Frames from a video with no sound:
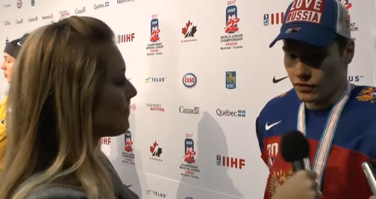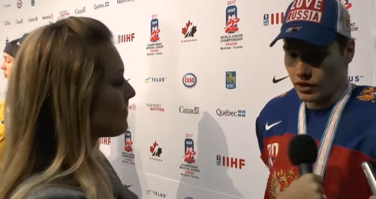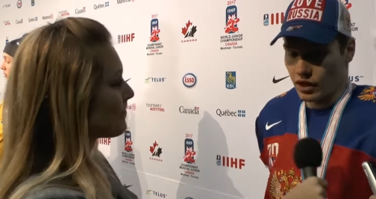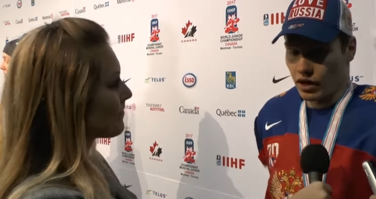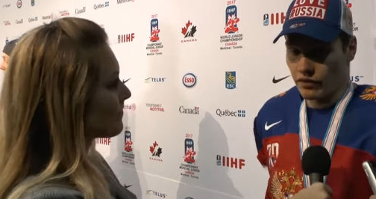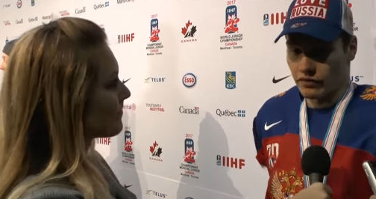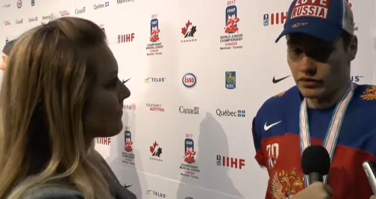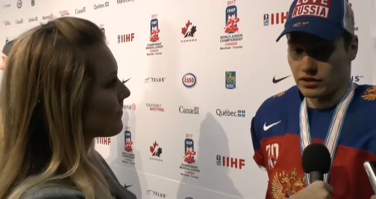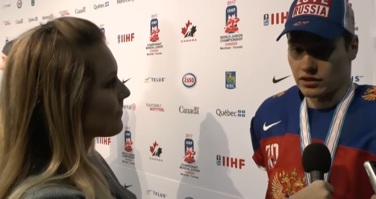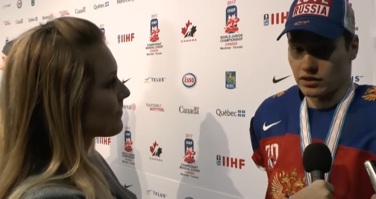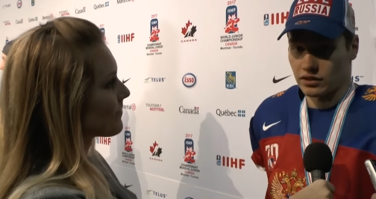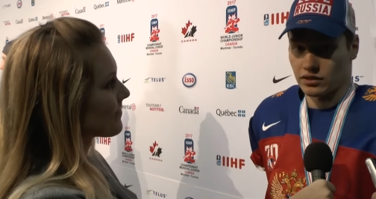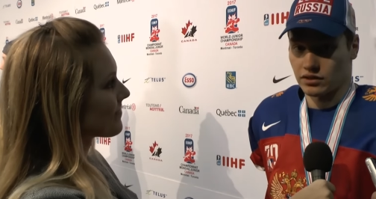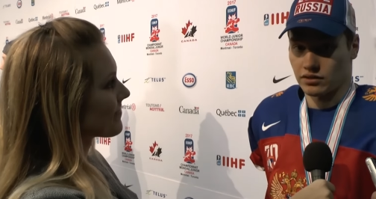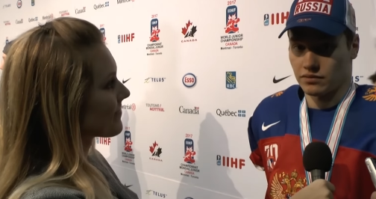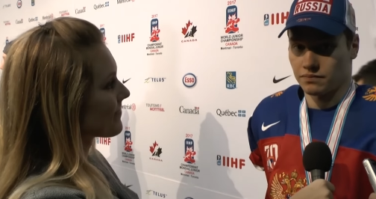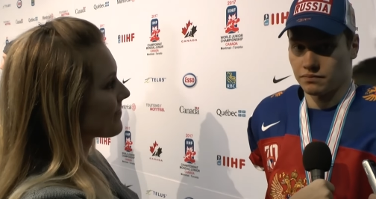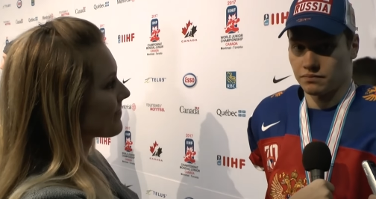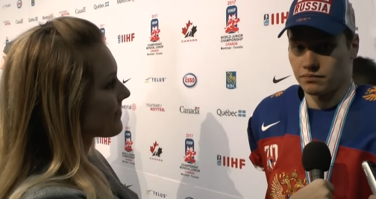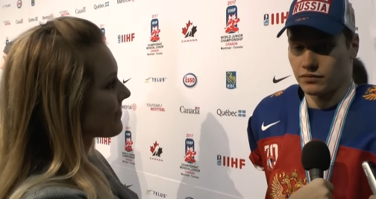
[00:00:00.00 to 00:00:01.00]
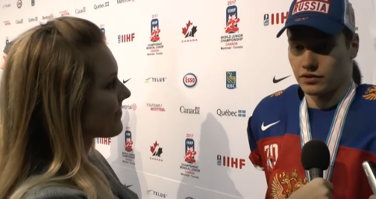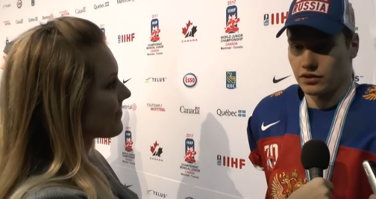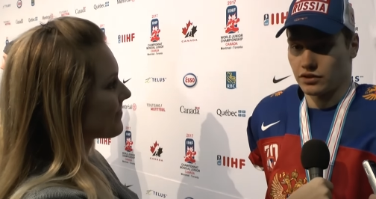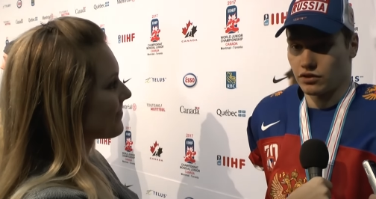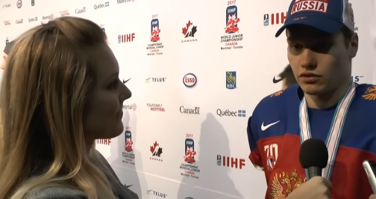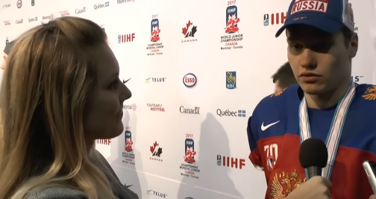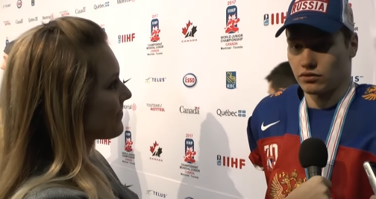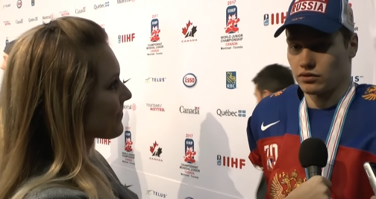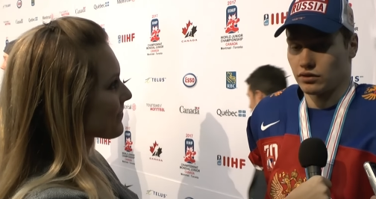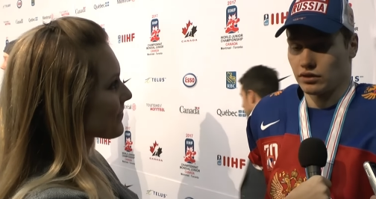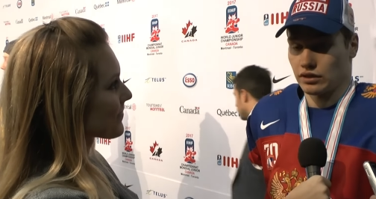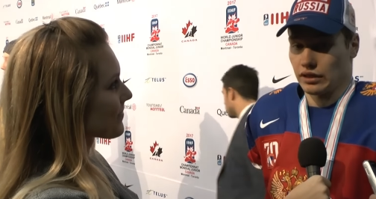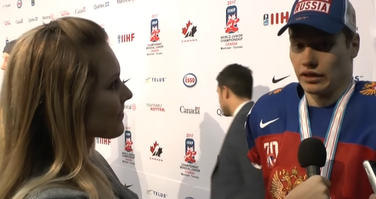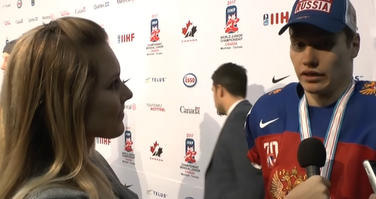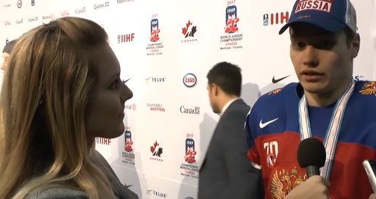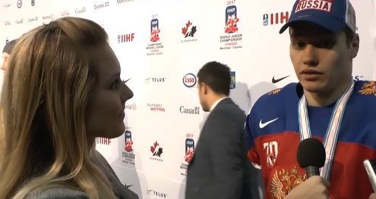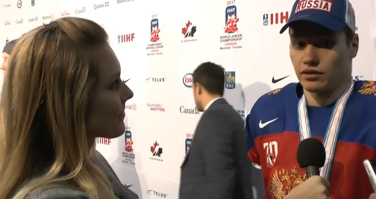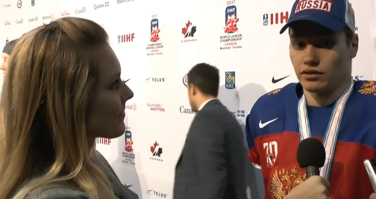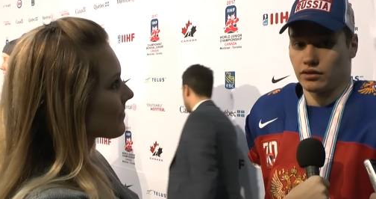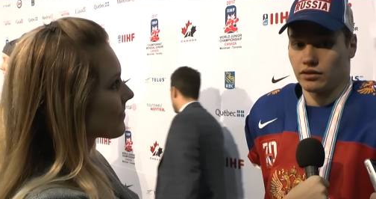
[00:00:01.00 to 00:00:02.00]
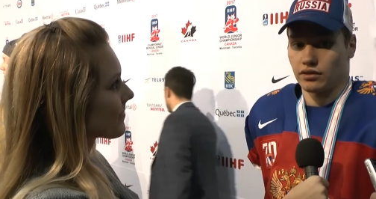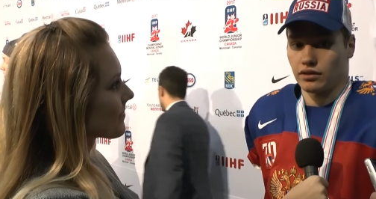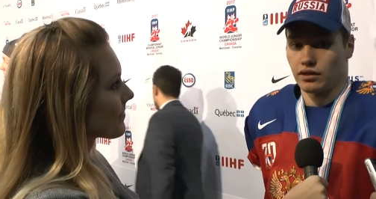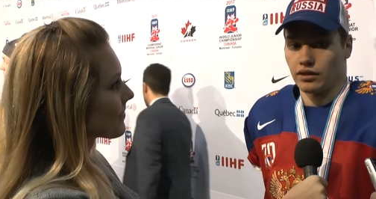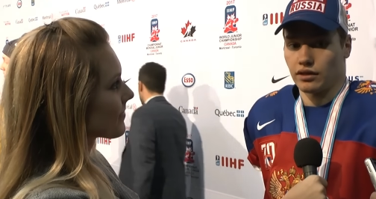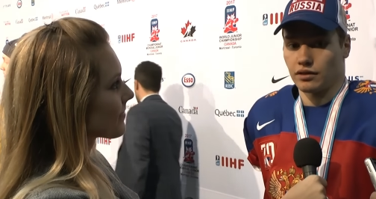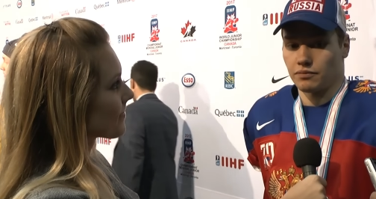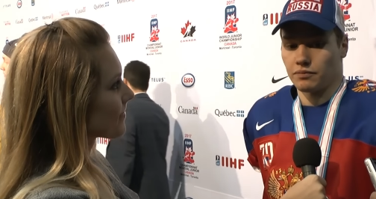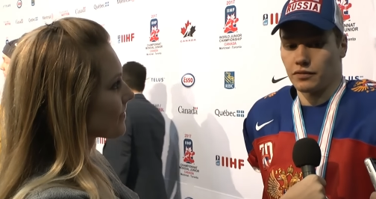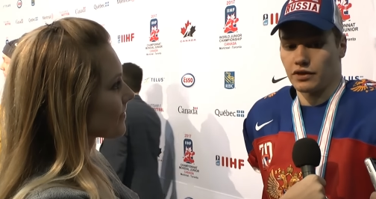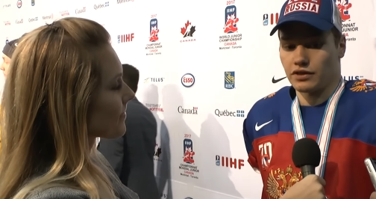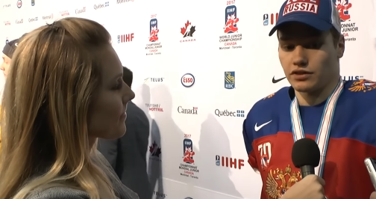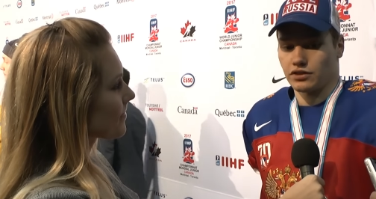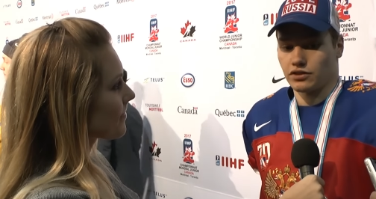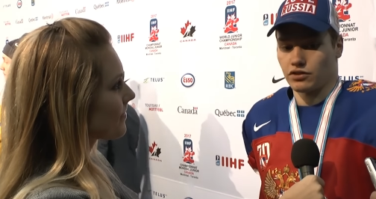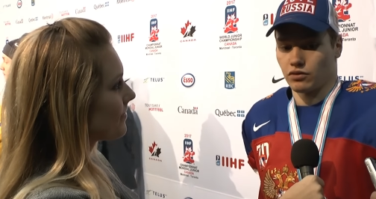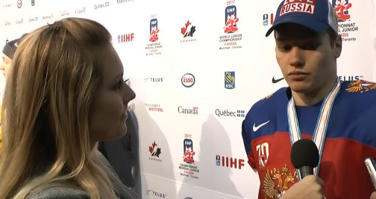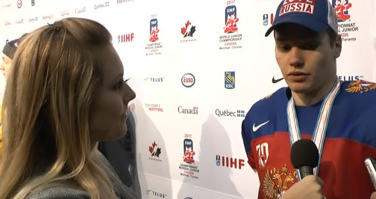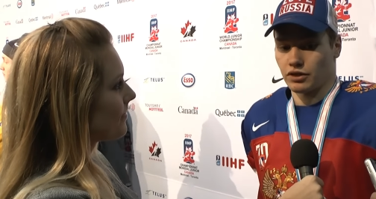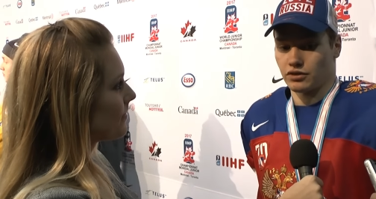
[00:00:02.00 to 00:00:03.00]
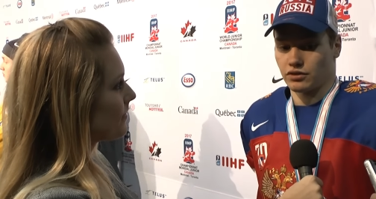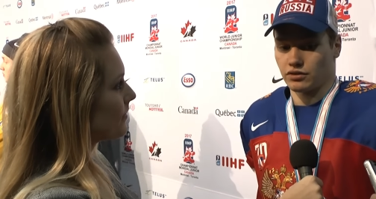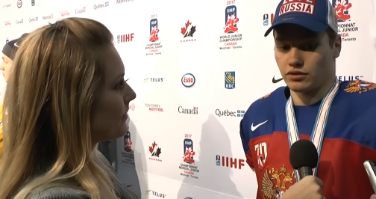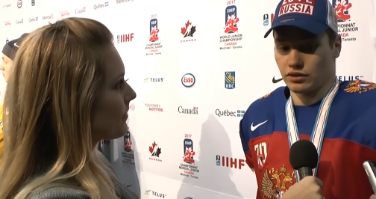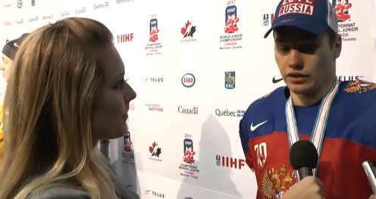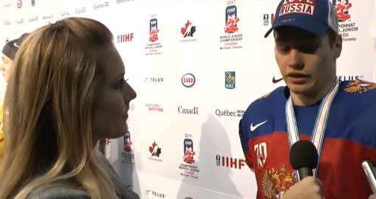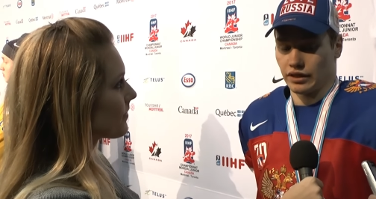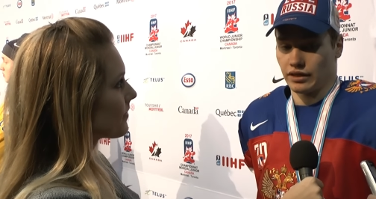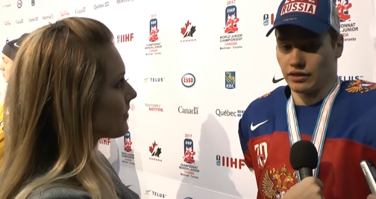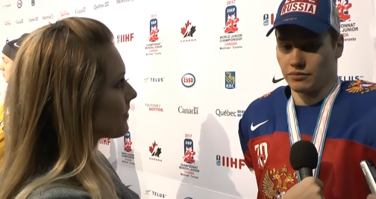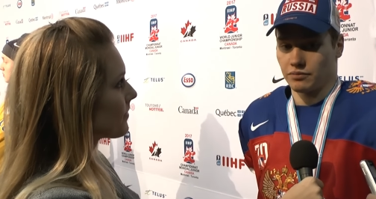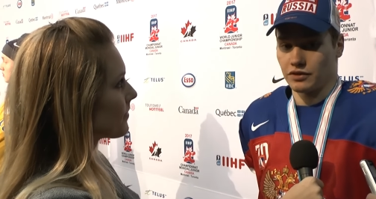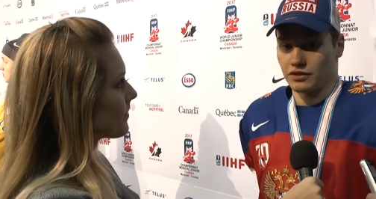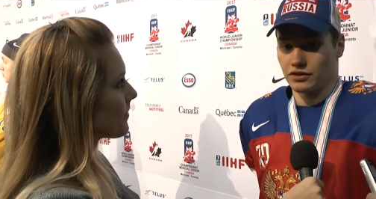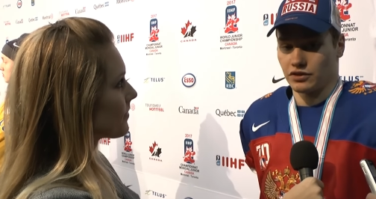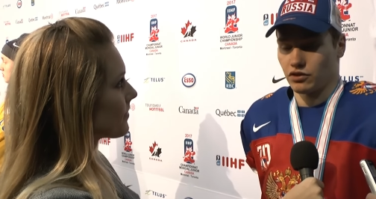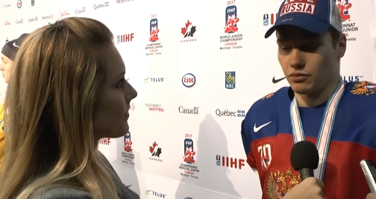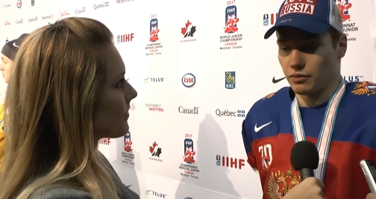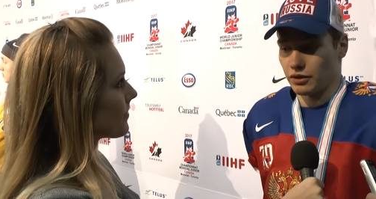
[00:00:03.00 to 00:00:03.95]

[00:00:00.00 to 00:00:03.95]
Speaker 1: Yeah, obviously it's so like it means so much. Like it means so